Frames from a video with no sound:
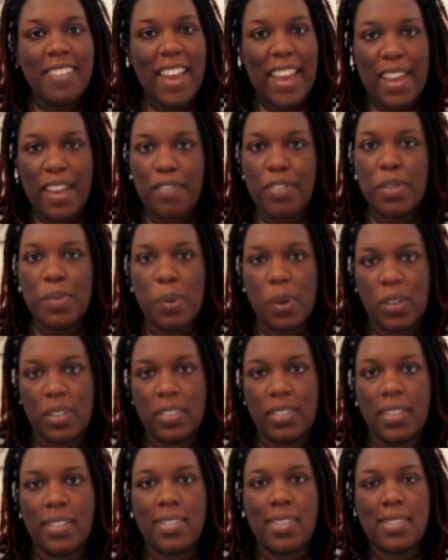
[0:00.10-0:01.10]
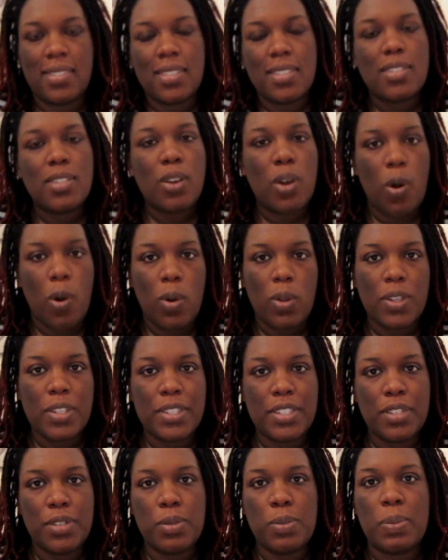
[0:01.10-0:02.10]
Hey everyone, this is Nicole
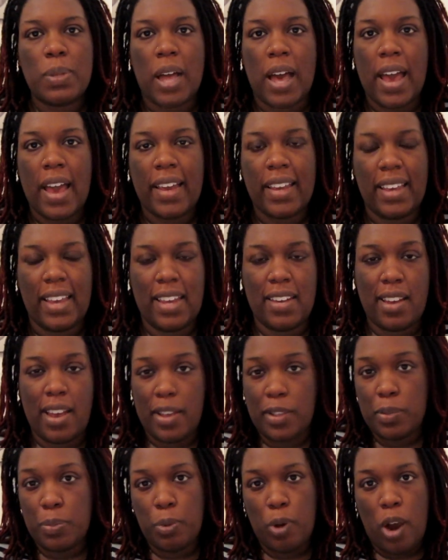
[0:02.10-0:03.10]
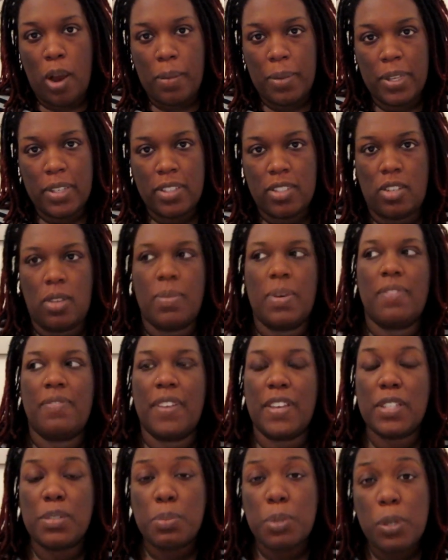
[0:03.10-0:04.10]
is a New Black, and as promised on my
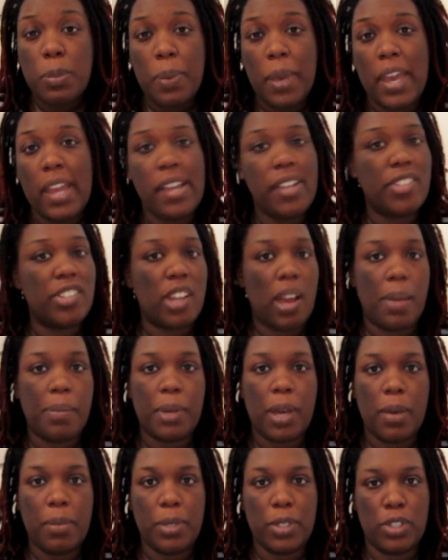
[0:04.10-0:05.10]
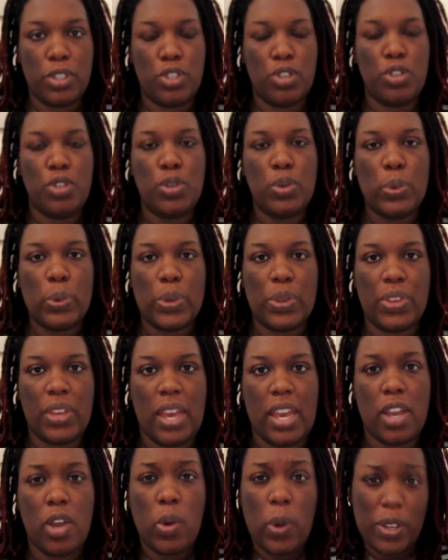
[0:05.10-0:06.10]
Facebook page, I'm coming to you with
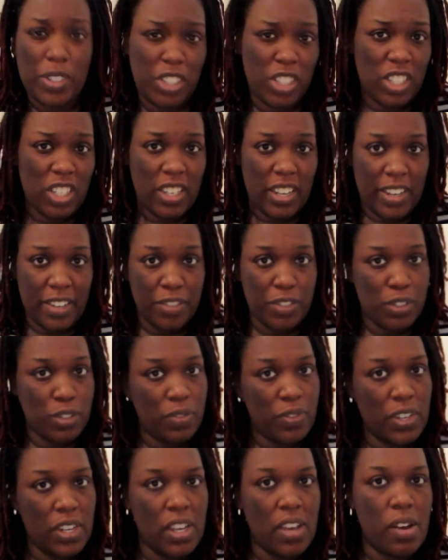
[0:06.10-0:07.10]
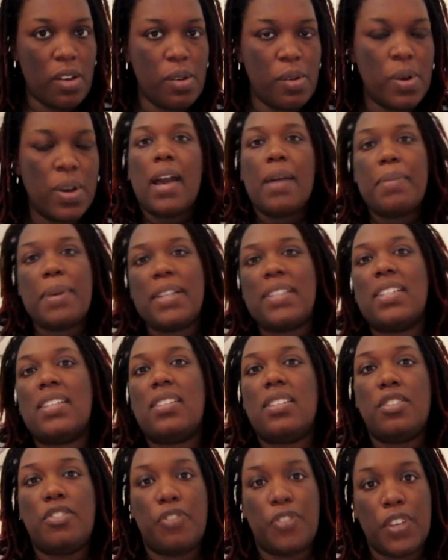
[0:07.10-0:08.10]
a question and answer video. I
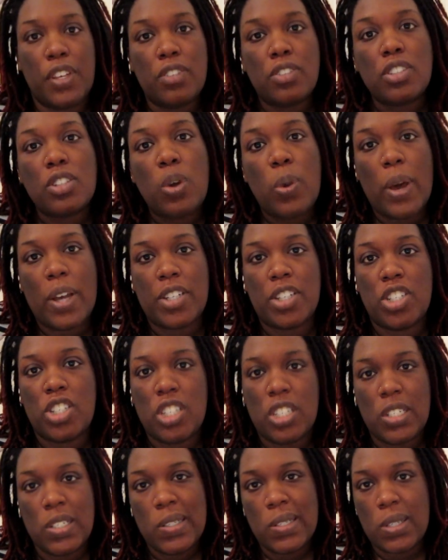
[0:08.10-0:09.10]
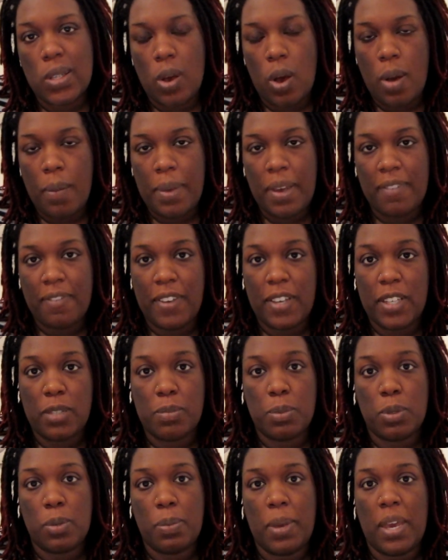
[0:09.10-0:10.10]
basically fielded questions on my
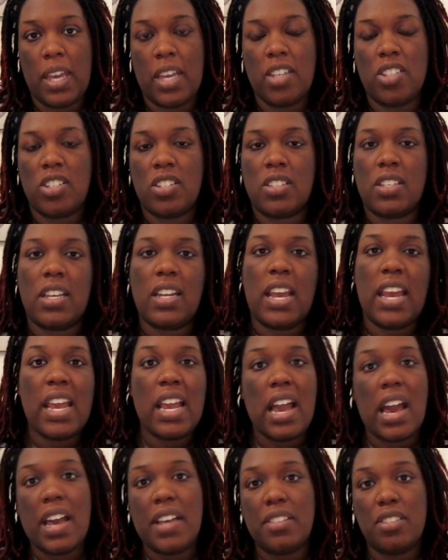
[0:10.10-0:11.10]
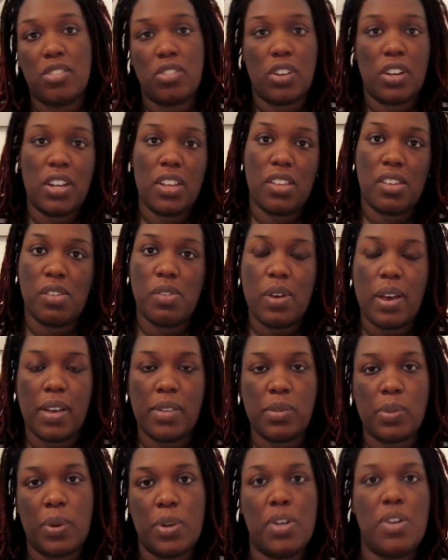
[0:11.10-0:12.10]
Facebook page and said, hey guys, is there anything you
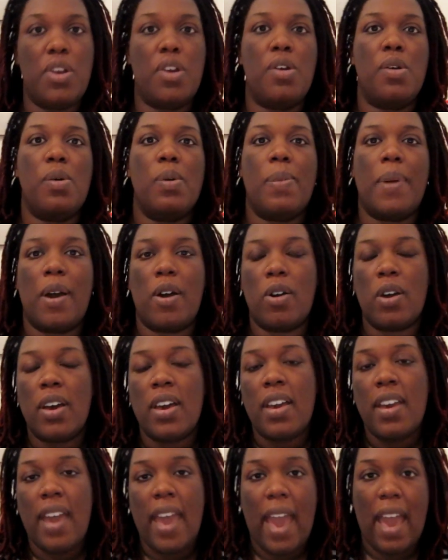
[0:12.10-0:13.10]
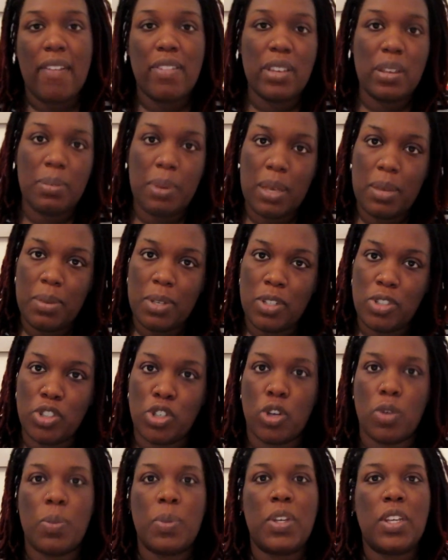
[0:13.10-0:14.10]
guys want to know about having a baby in
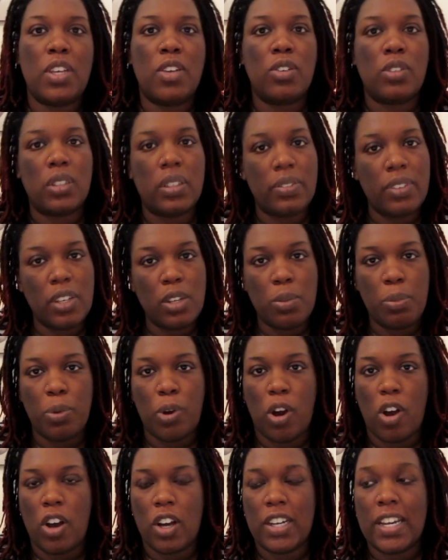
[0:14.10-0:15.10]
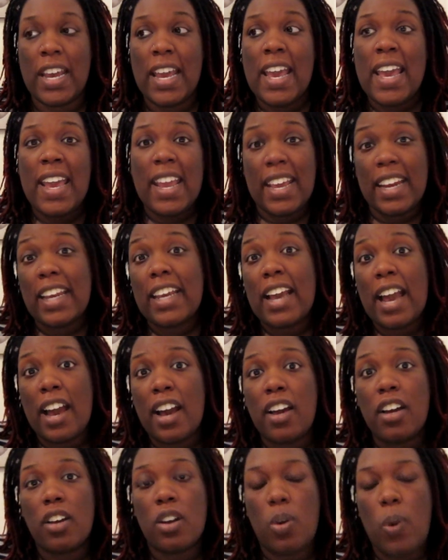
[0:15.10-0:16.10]
Germany or living abroad? And I
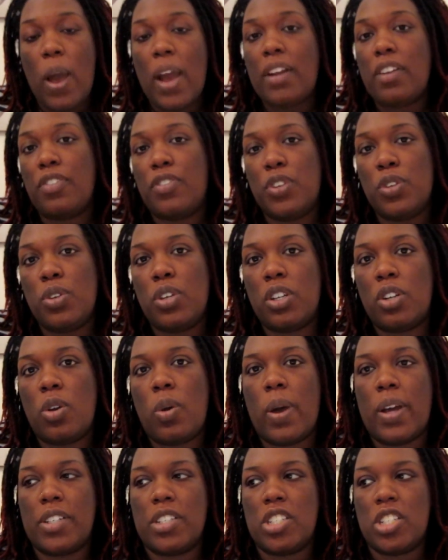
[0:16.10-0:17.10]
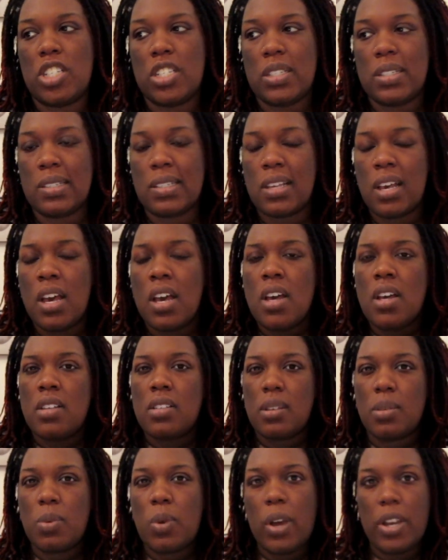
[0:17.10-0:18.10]
got quite a few good questions.
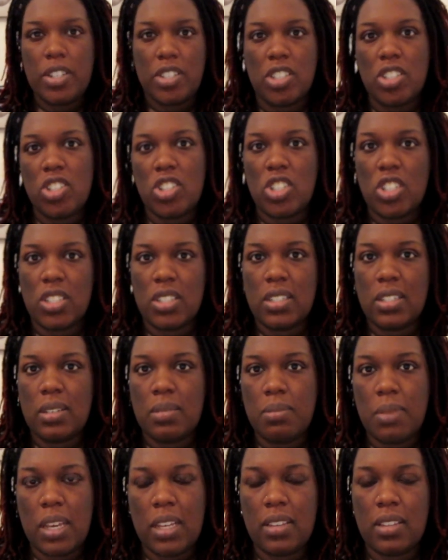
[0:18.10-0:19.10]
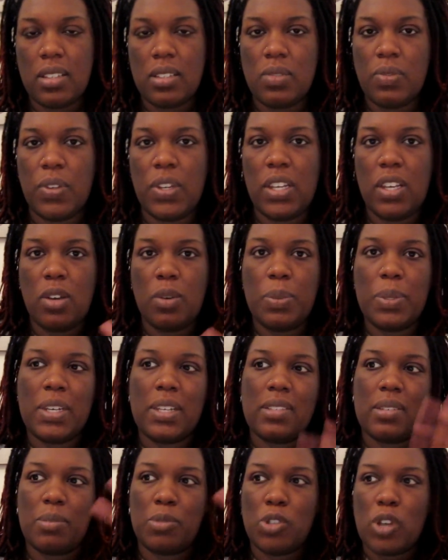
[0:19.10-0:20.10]
Some questions just didn't make this video
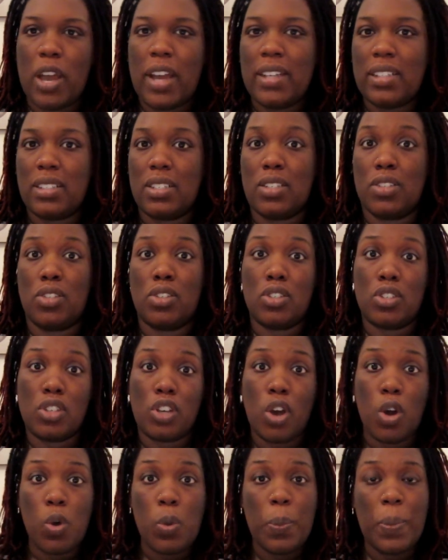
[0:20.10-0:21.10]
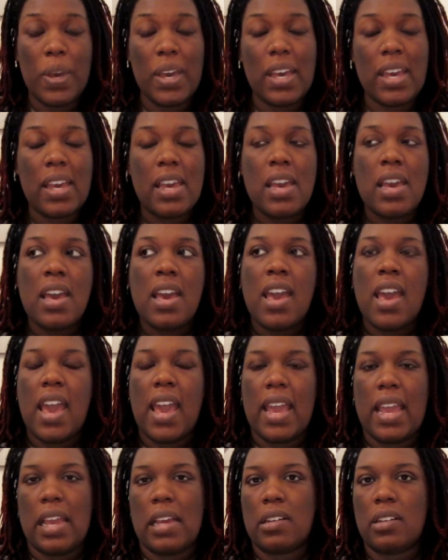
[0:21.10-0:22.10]
because I'm trying to scope it,
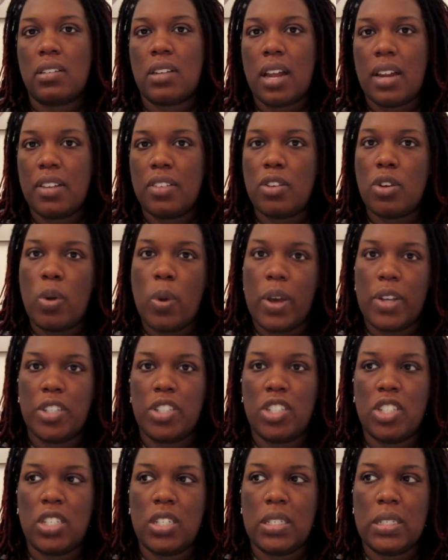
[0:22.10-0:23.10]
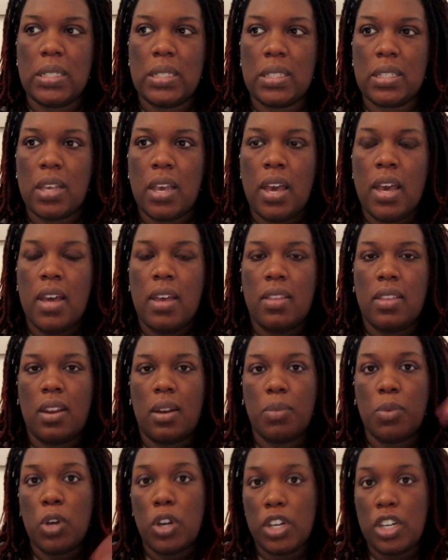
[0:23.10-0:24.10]
and a lot of the questions that
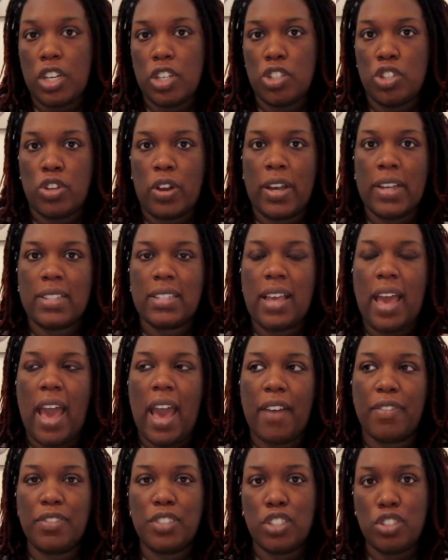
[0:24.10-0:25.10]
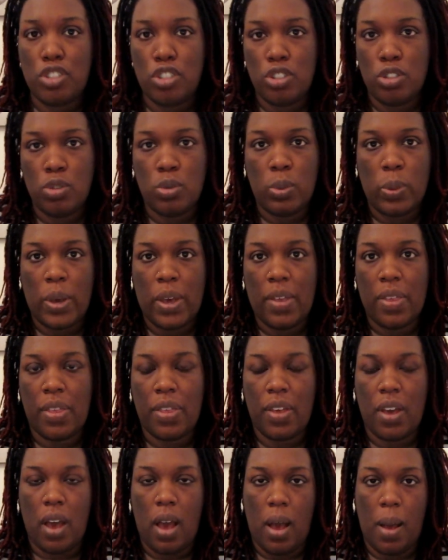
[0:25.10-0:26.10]
I'm going to address have to do
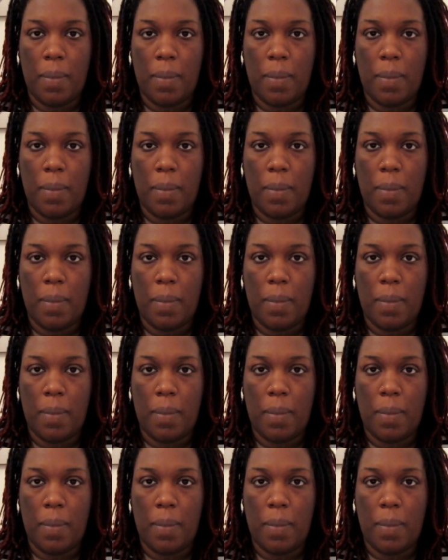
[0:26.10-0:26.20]
with